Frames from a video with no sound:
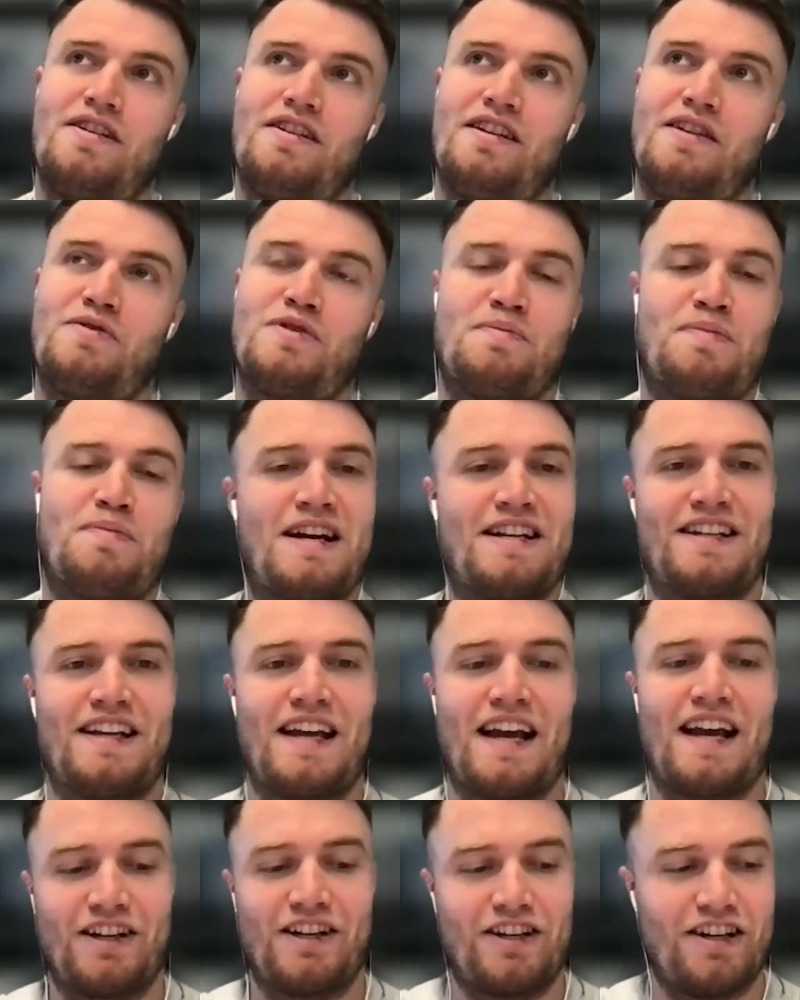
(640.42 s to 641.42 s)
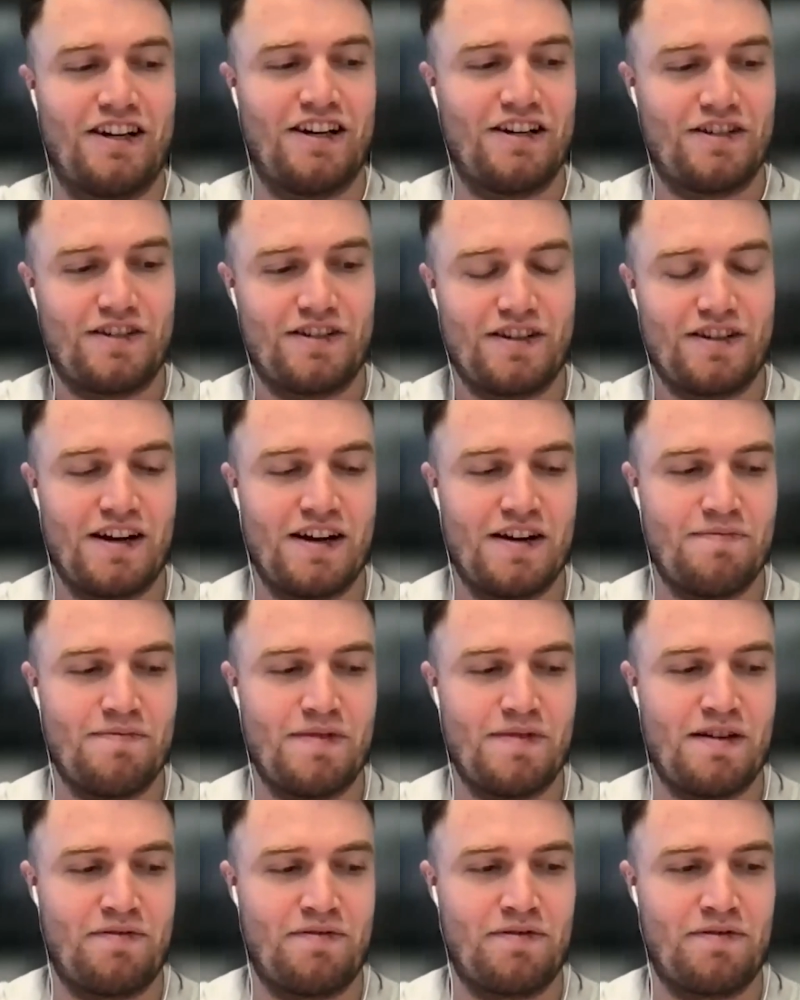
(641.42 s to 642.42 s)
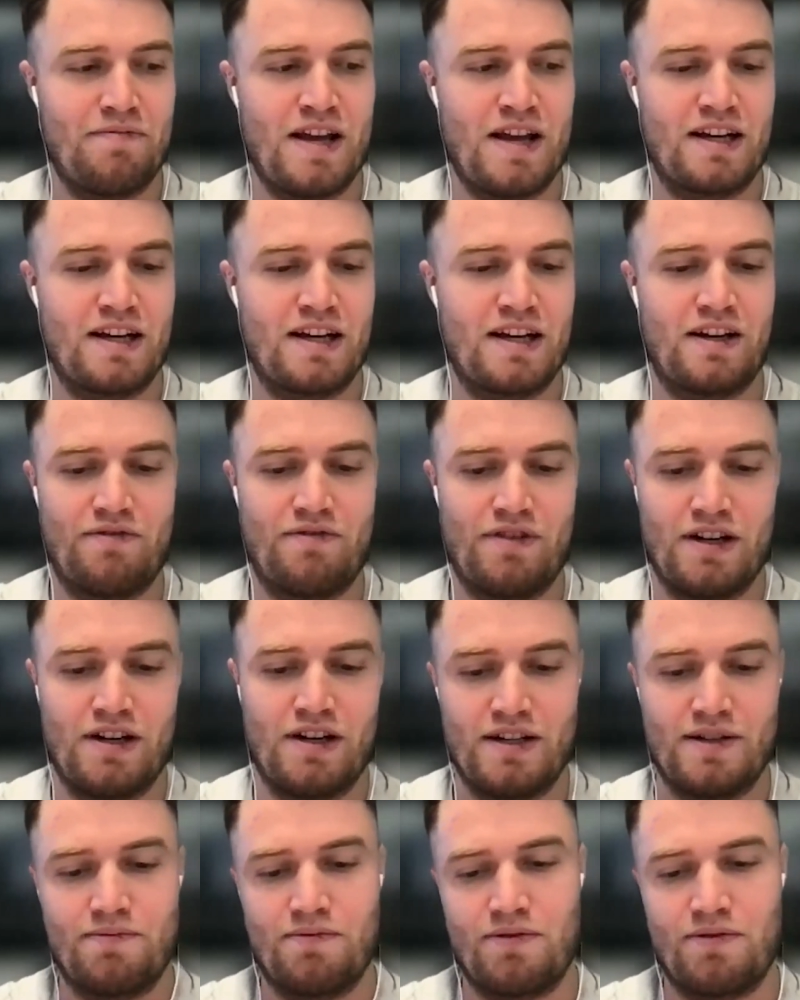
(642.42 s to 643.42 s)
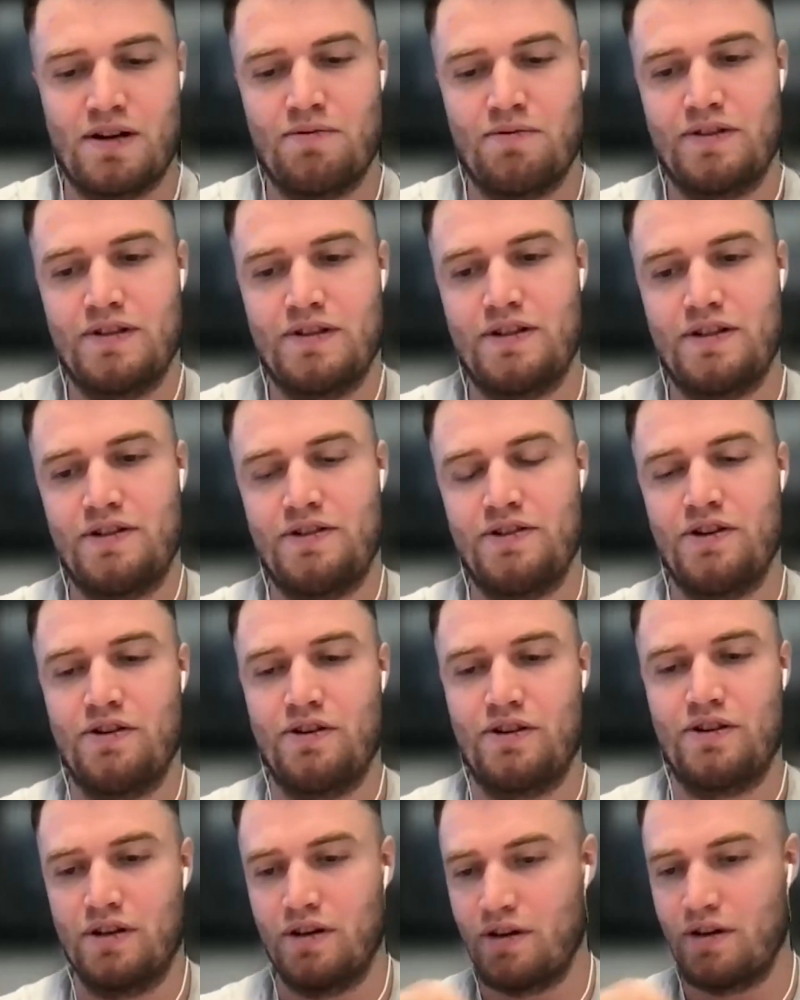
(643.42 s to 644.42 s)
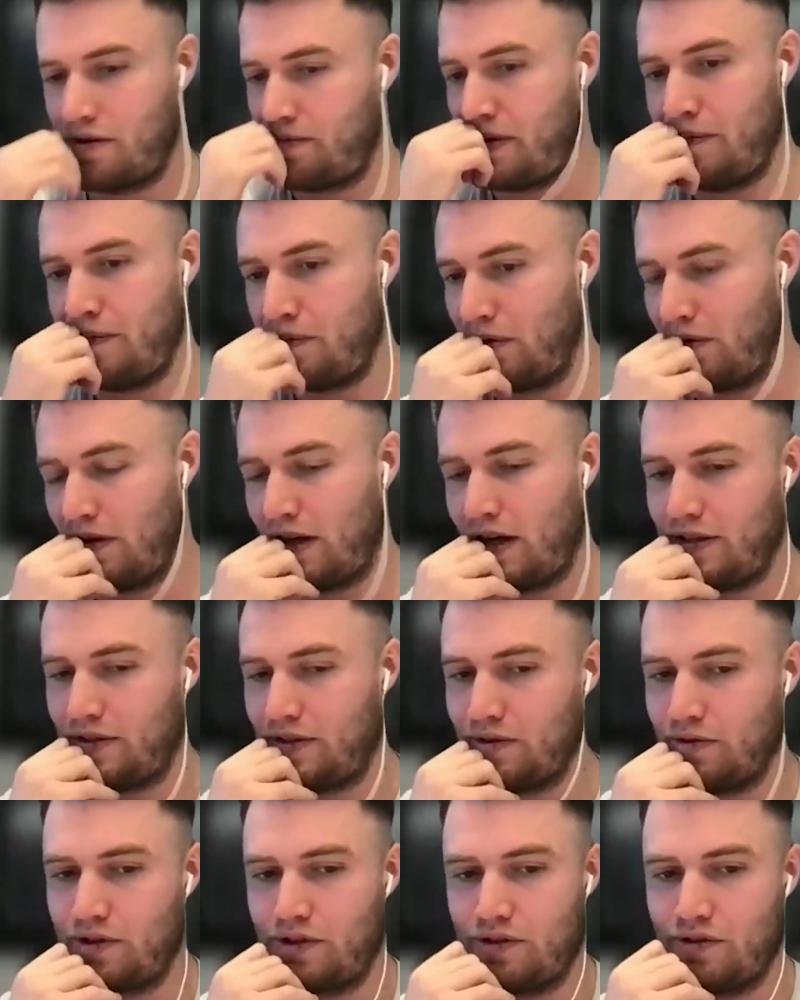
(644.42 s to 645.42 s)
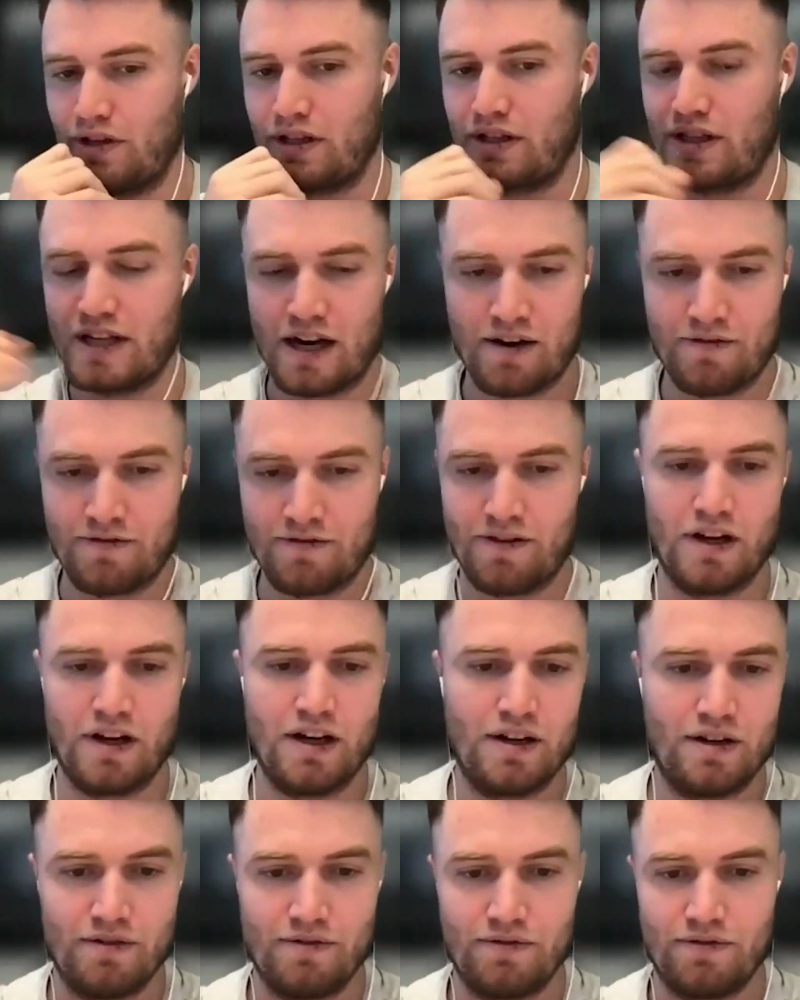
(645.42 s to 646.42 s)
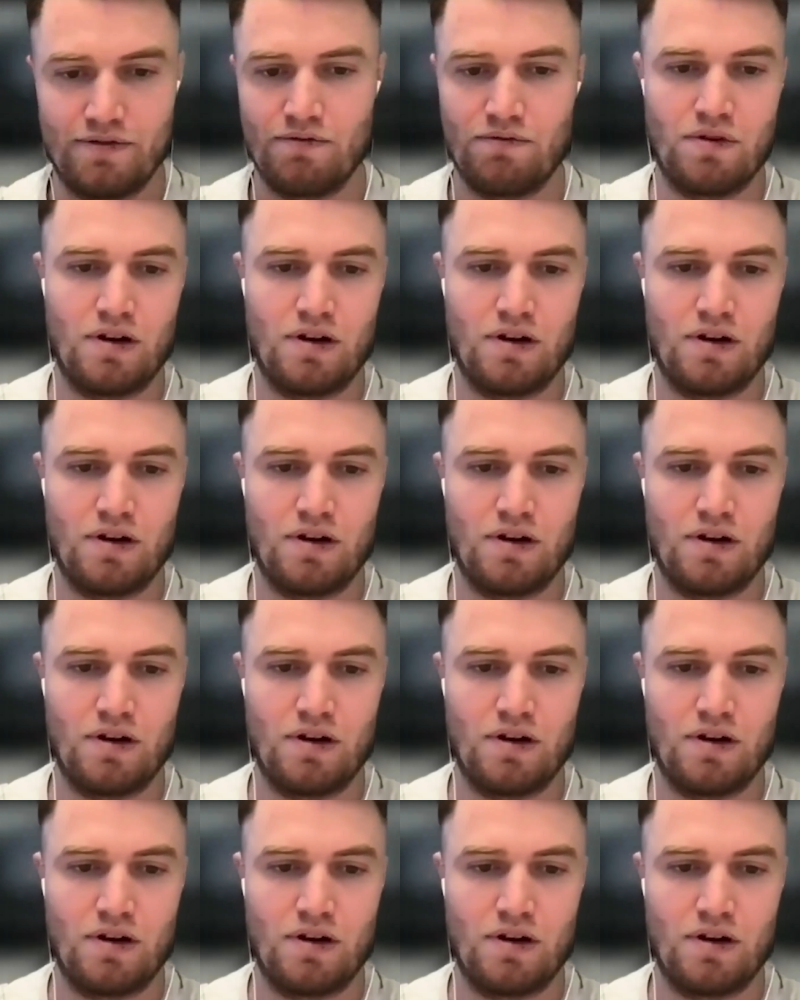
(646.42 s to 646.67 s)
it was a blessing and a curse. And from there, I kind of realized what I wanted to do, because a lot of people that I talk to are terrified of,